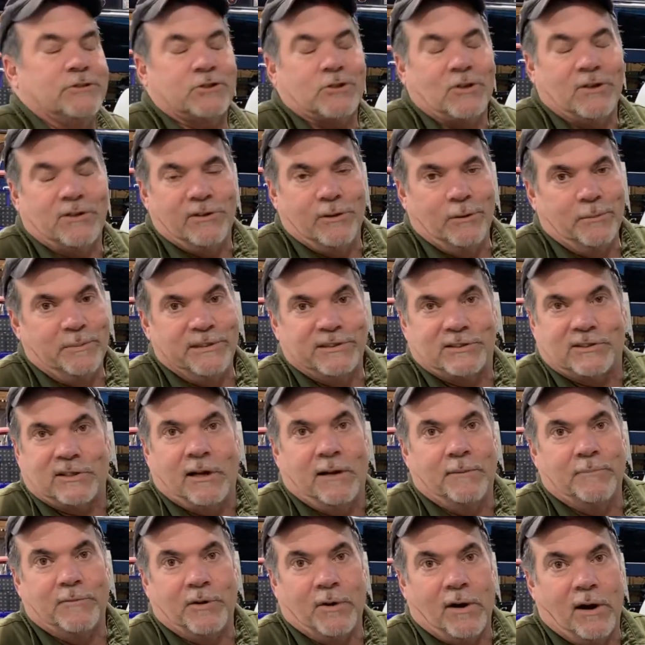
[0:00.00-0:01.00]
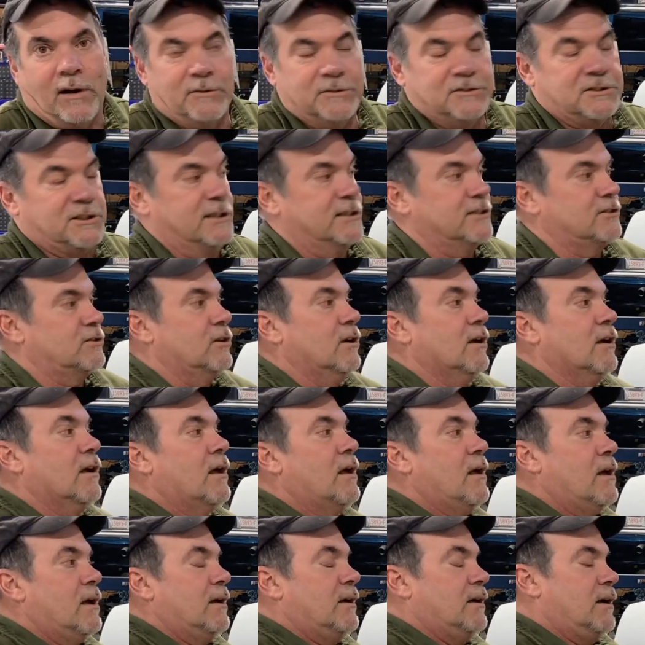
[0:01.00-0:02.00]
Sure, there'll be some, there always is,
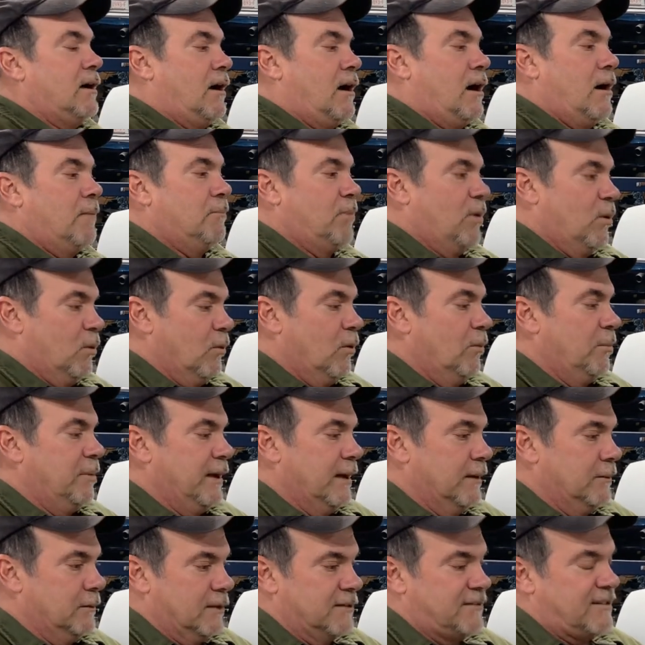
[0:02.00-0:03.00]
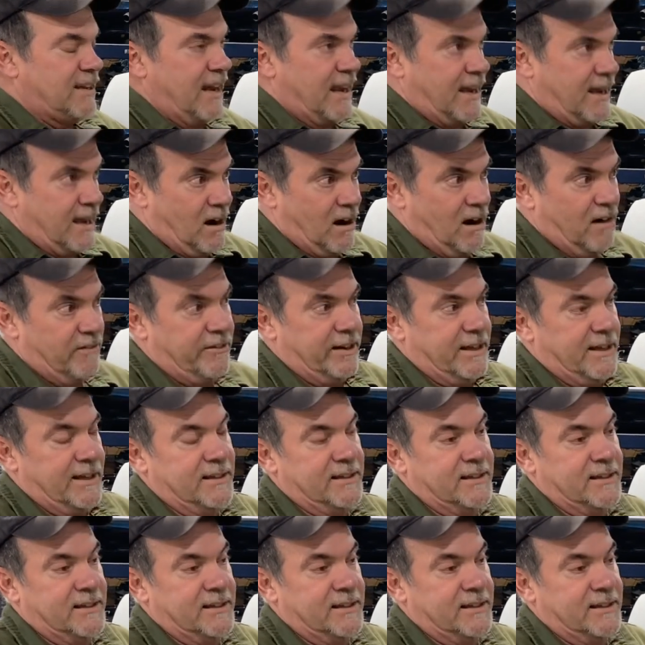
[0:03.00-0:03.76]
but we'll be able to take care of it,